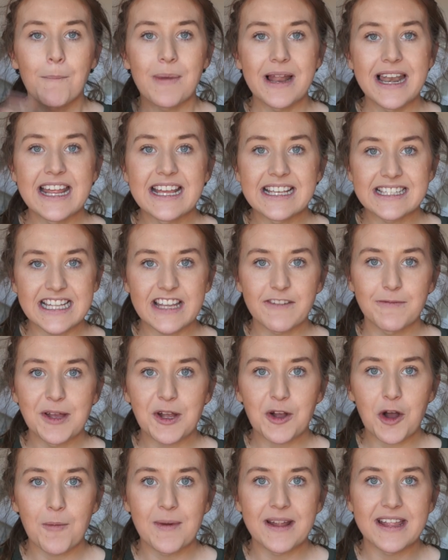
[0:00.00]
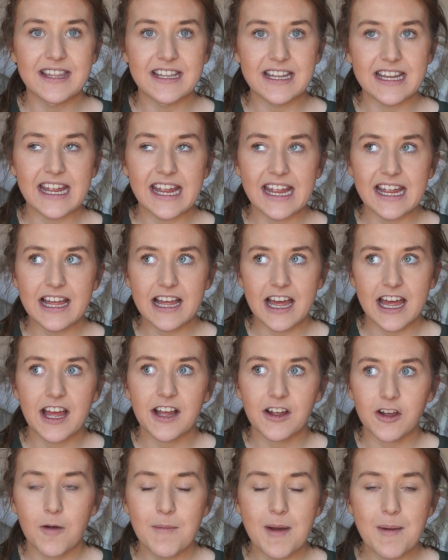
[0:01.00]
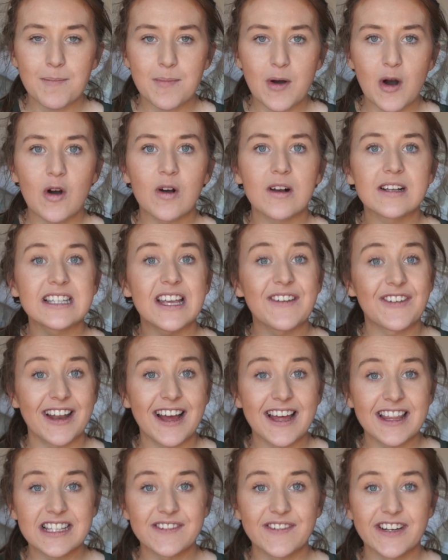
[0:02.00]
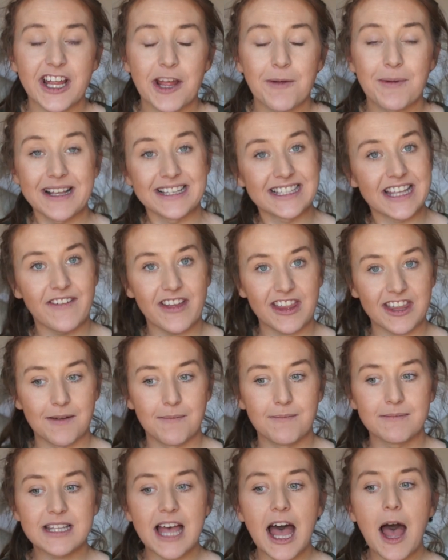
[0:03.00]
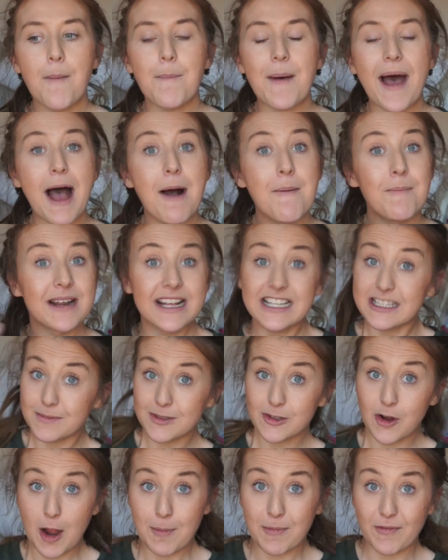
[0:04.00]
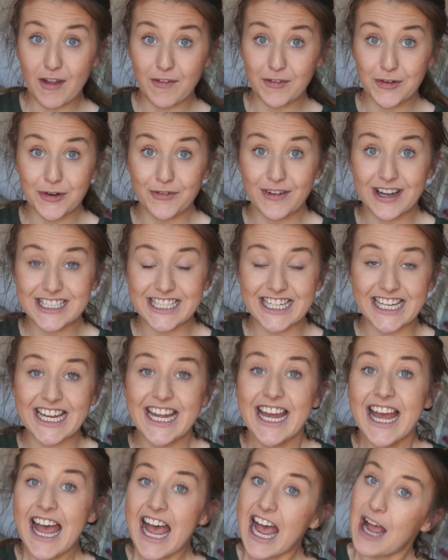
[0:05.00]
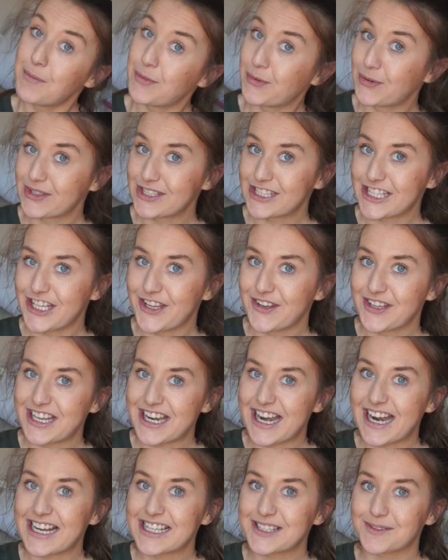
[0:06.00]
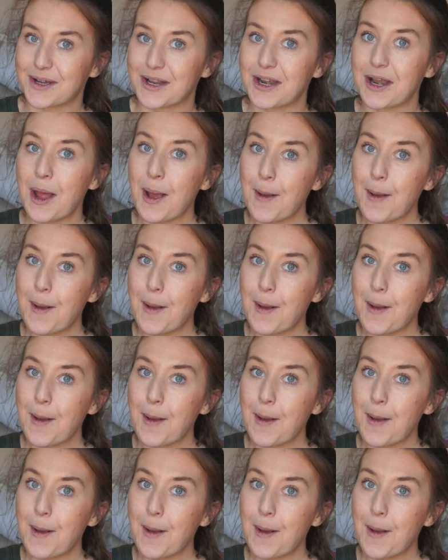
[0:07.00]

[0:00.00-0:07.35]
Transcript: Please leave me a comment in the comment box. If you like this video, please give it a thumbs up and please subscribe if you haven't already. And we will see you in the next one.